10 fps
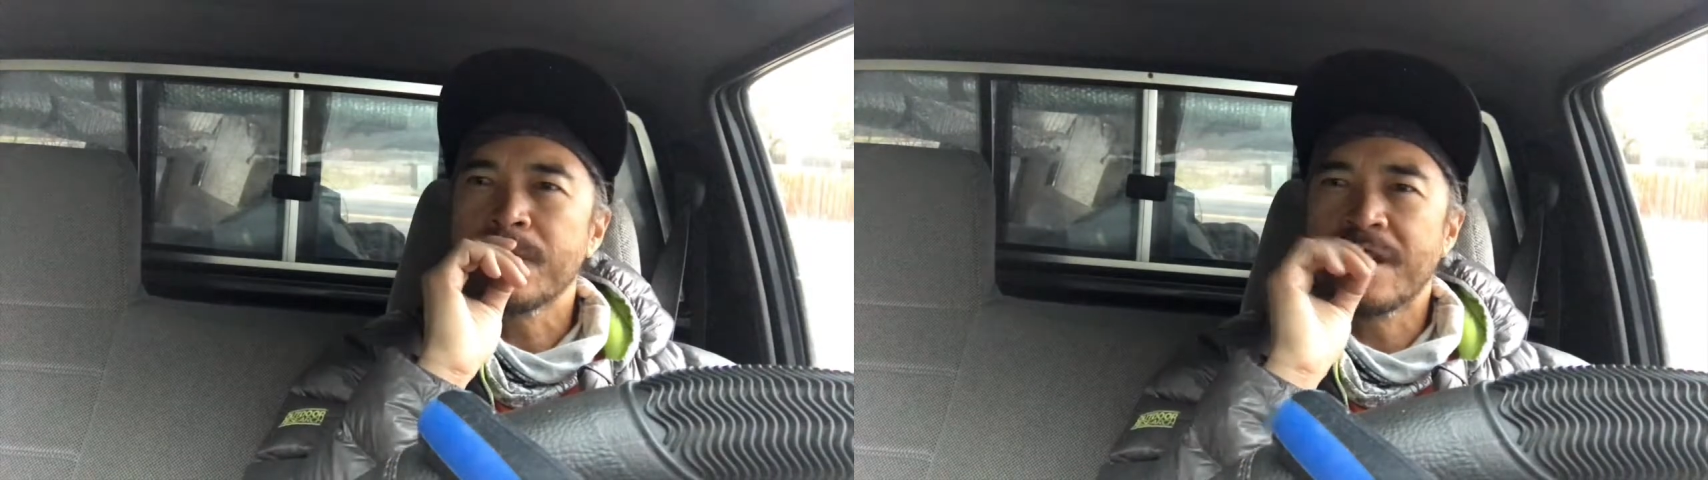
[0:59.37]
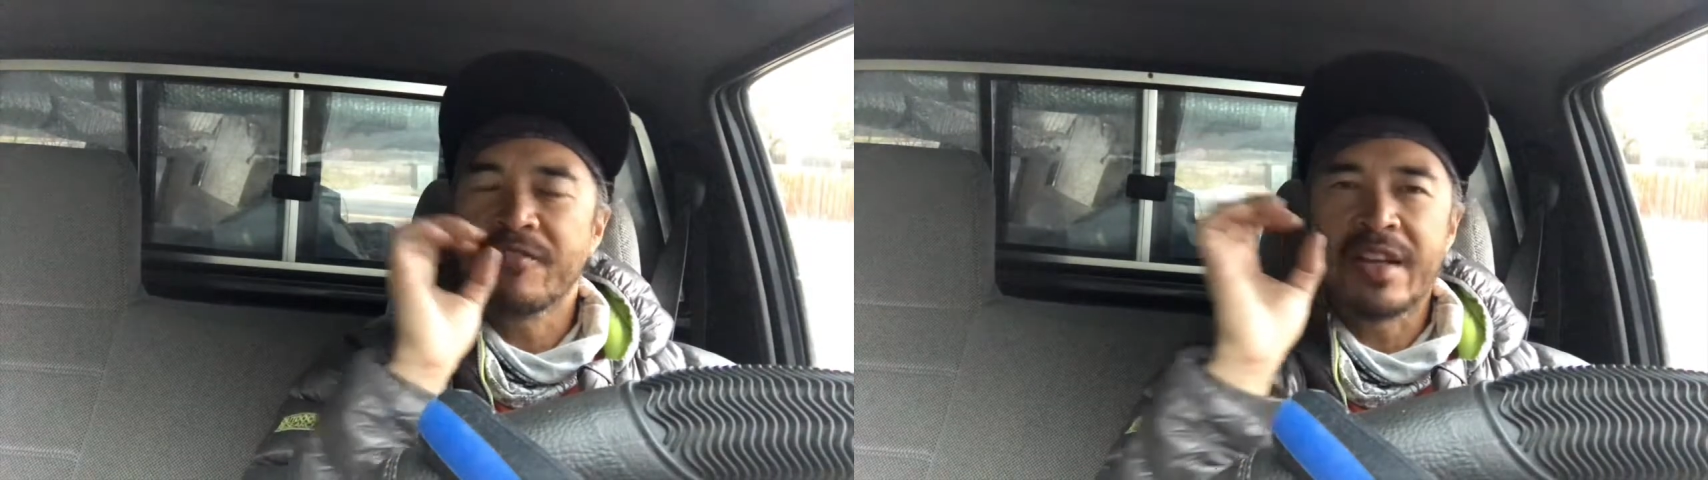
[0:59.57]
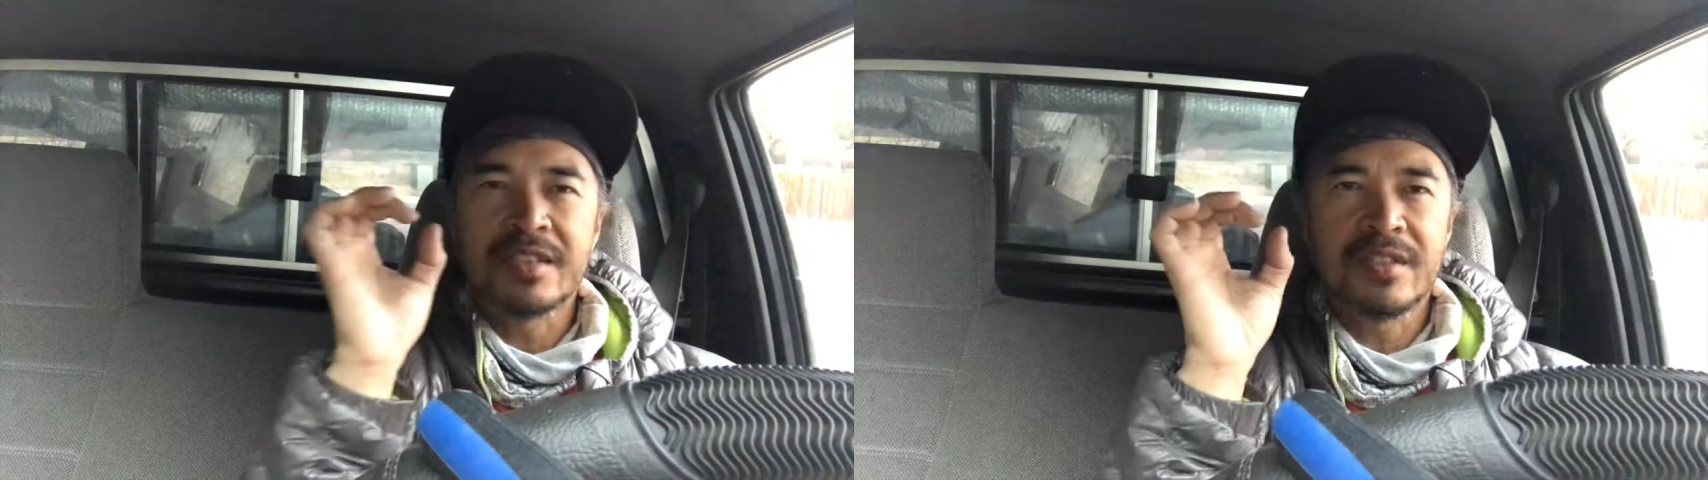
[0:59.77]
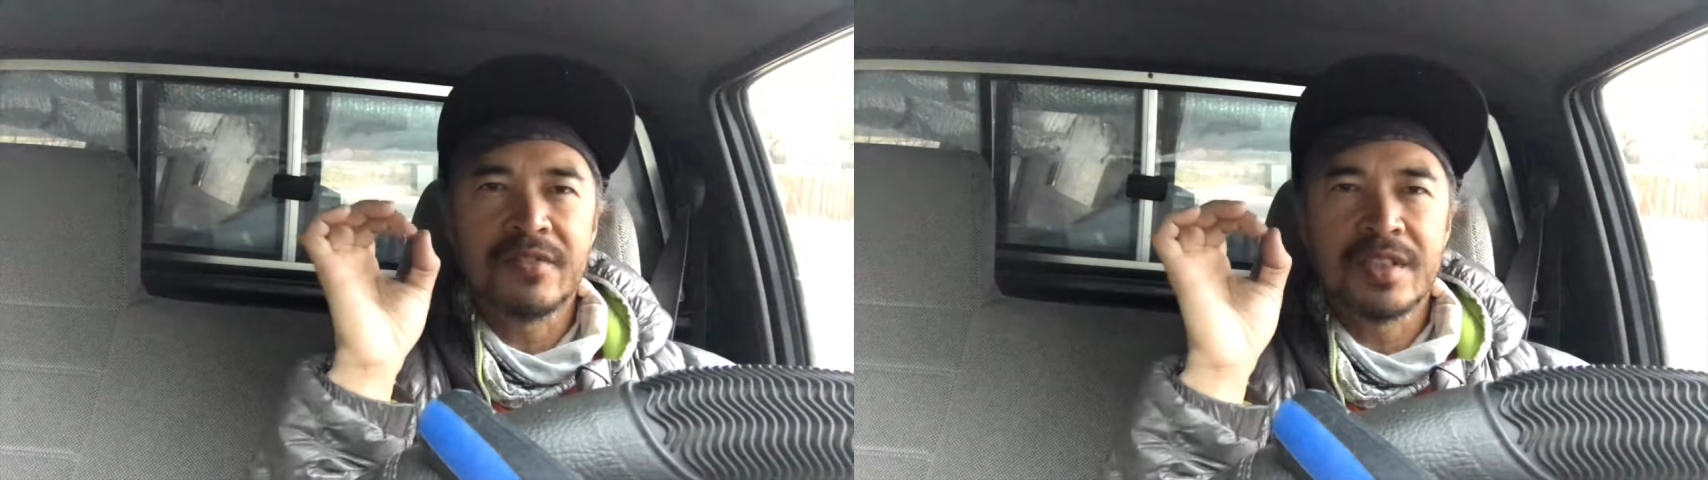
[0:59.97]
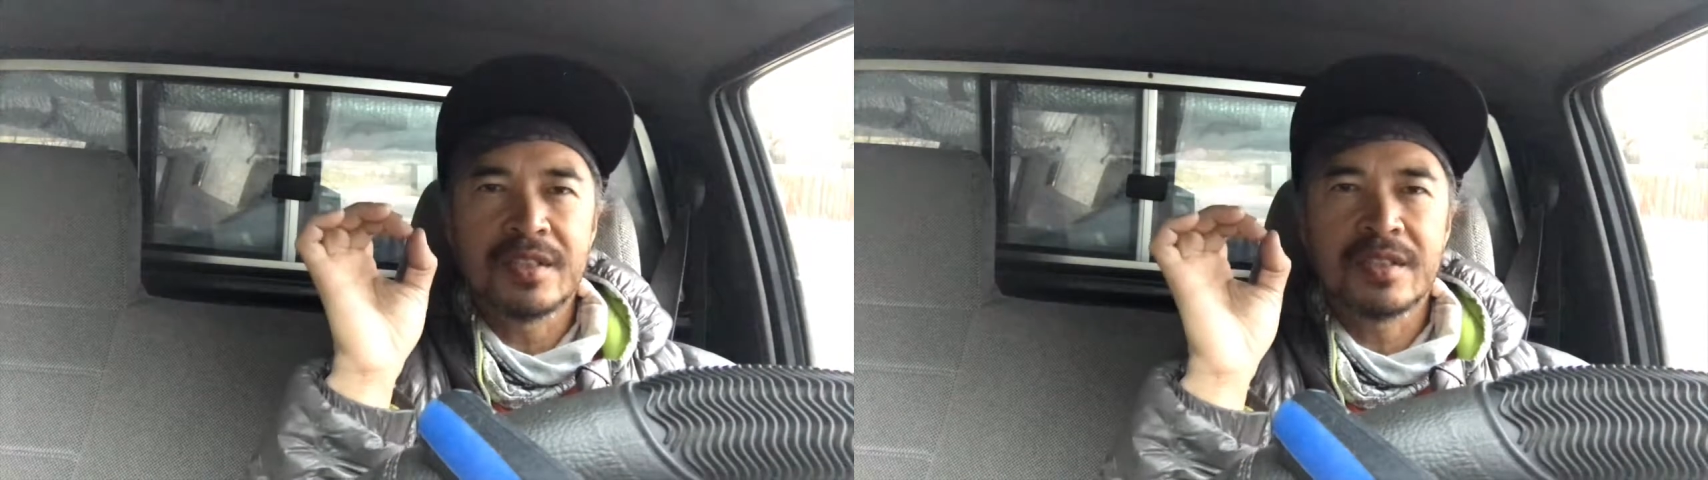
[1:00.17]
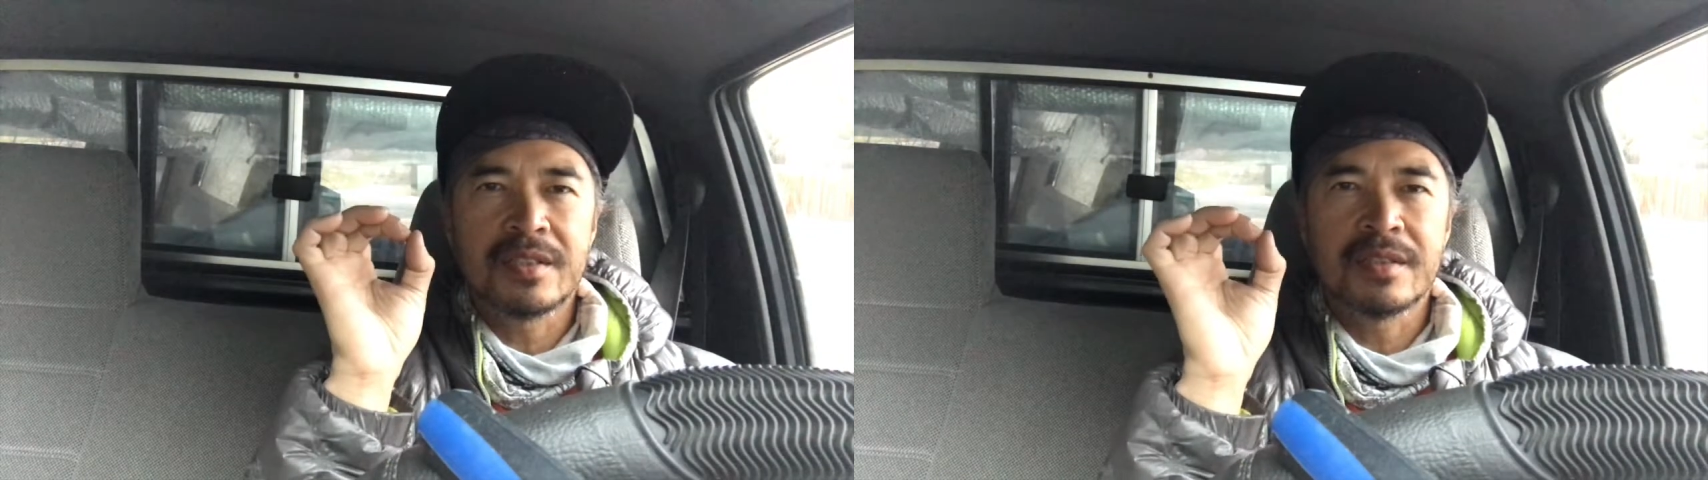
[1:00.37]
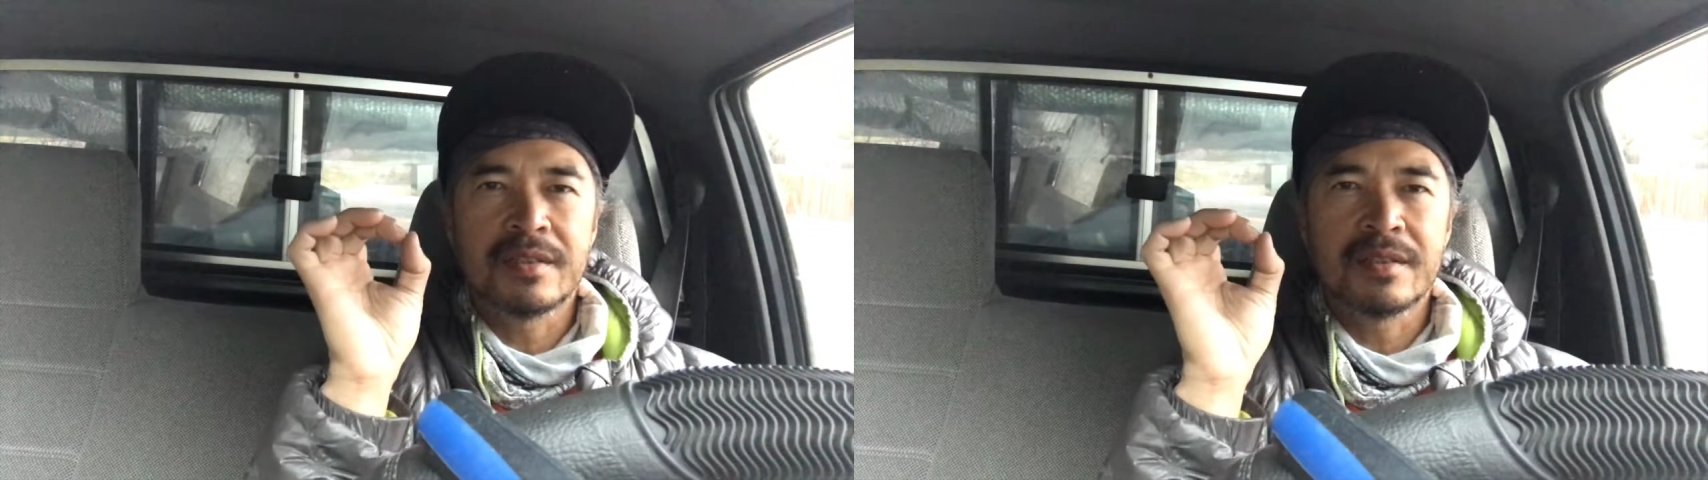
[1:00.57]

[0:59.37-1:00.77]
a Fancy Feast